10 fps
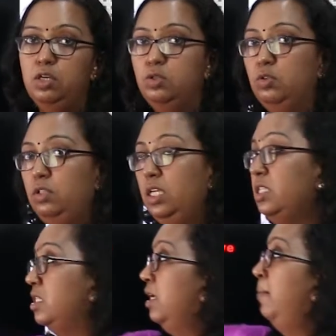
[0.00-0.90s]
So
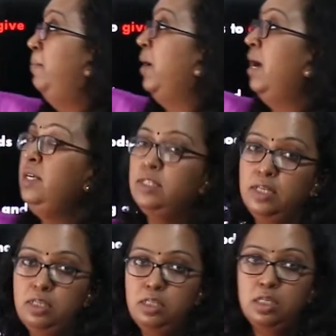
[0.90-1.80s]
this
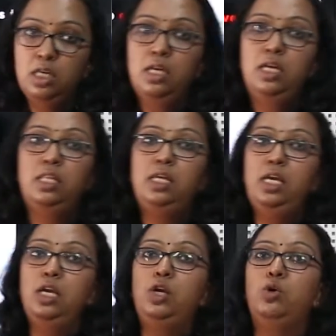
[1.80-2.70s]
comprises
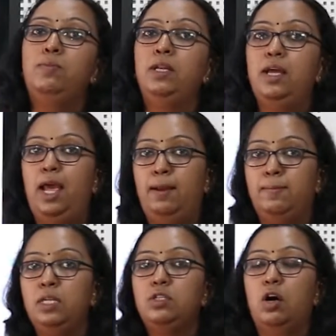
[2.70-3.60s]
the human
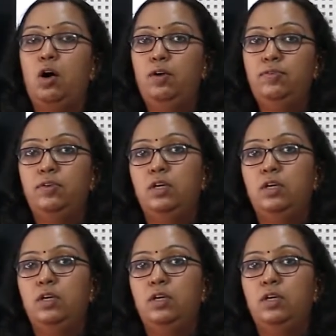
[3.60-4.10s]
element of